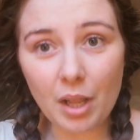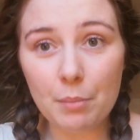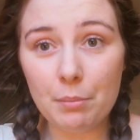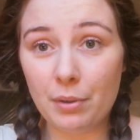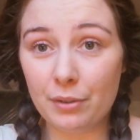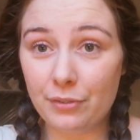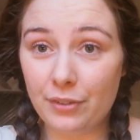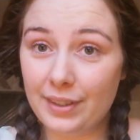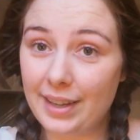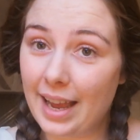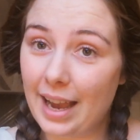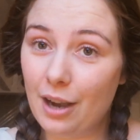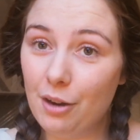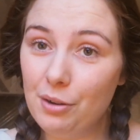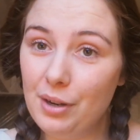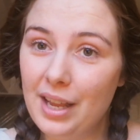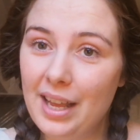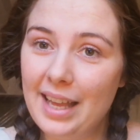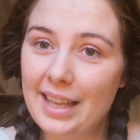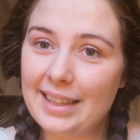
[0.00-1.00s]
But for
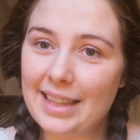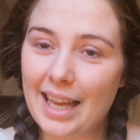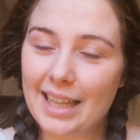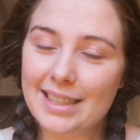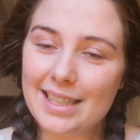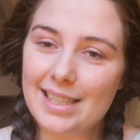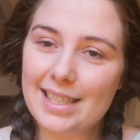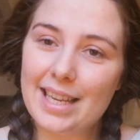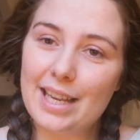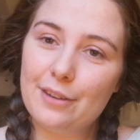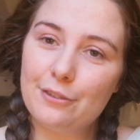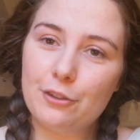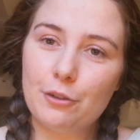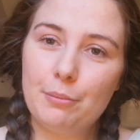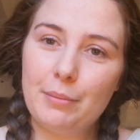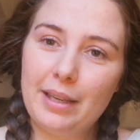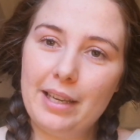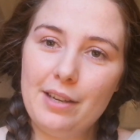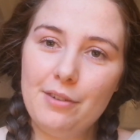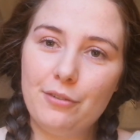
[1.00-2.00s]
now, that is it
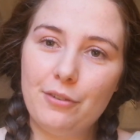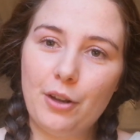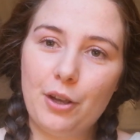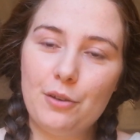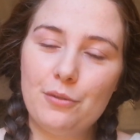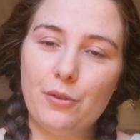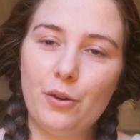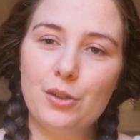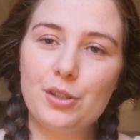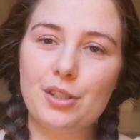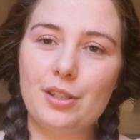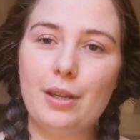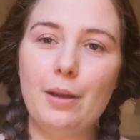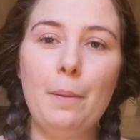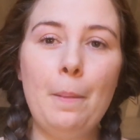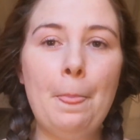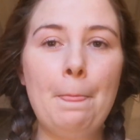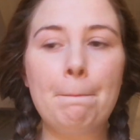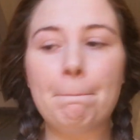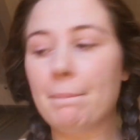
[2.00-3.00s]
from me, Flo Foster.